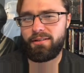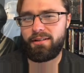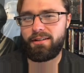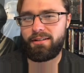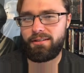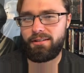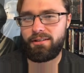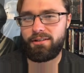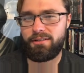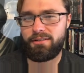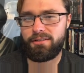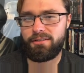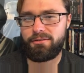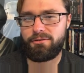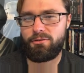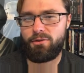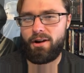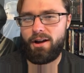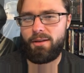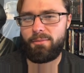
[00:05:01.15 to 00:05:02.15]
It looks
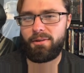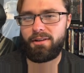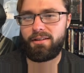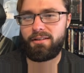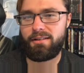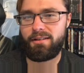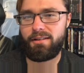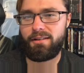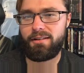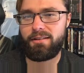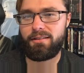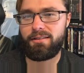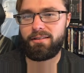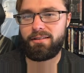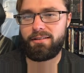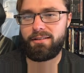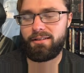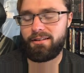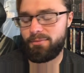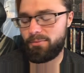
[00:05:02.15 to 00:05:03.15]
grimy, and
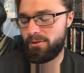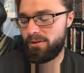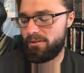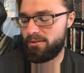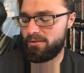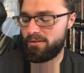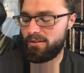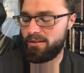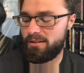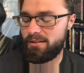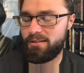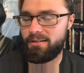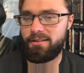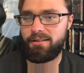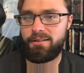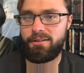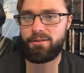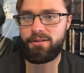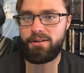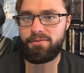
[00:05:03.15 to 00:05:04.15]
it's one of those things that you